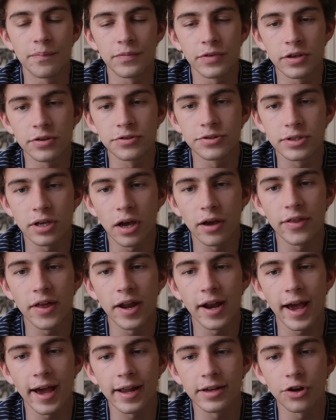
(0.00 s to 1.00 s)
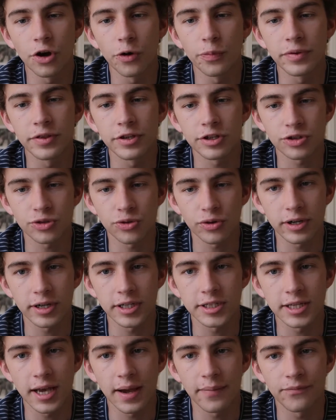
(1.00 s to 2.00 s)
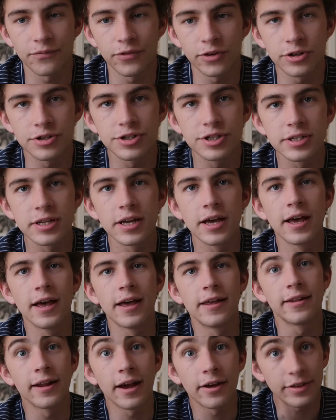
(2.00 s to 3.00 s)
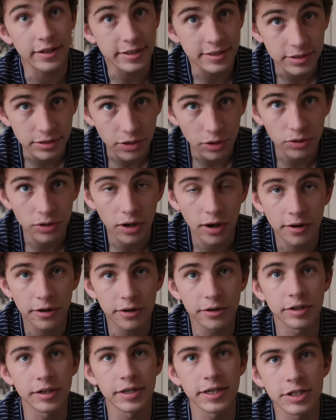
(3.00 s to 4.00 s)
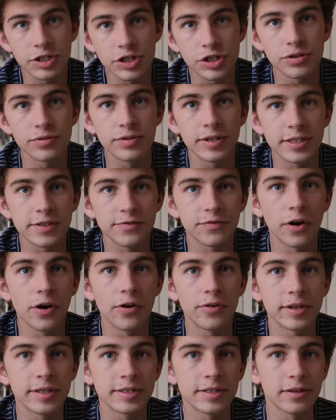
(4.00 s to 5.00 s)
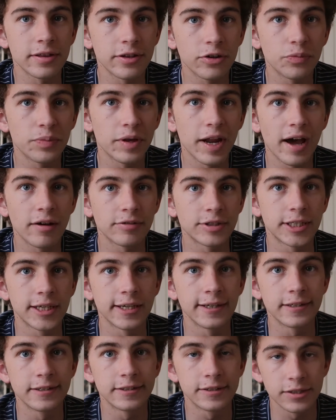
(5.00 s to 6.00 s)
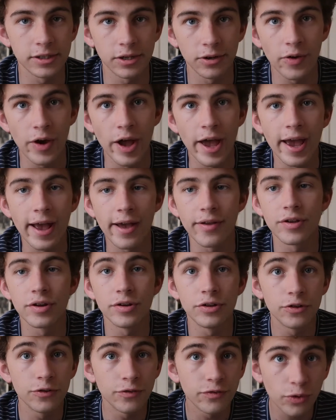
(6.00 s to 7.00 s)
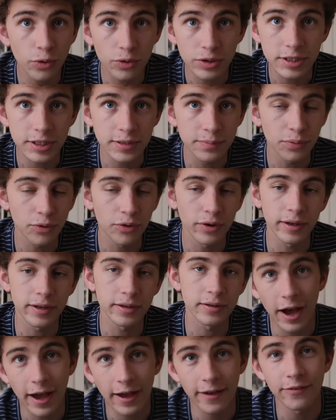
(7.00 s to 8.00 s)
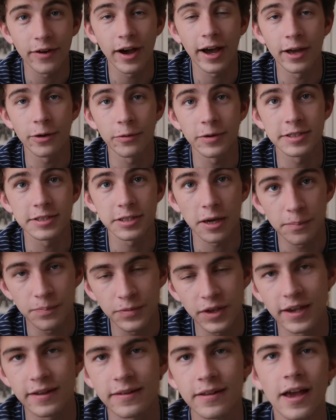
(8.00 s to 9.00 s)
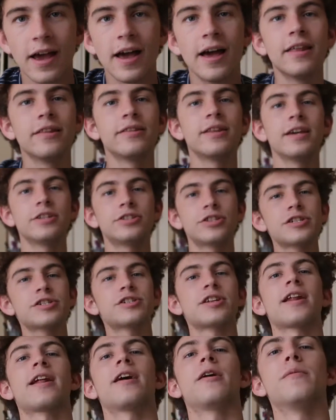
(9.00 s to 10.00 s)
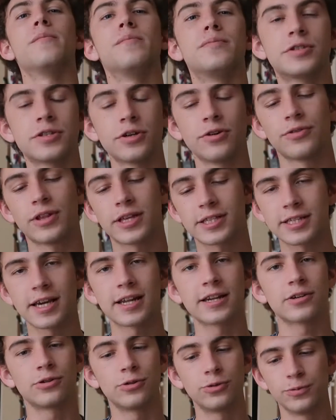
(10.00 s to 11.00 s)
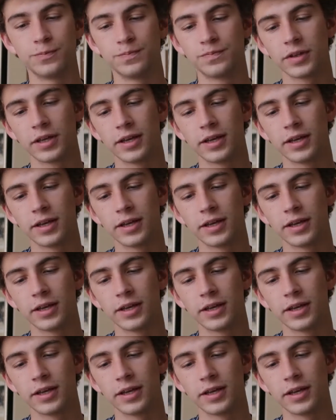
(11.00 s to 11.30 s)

You saw that it had to open the Shortcuts app first. Now that's no longer an issue. This phone is a little bit outdated. So in the new 14.5 iOS update, they changed that up. So that's kind of cool.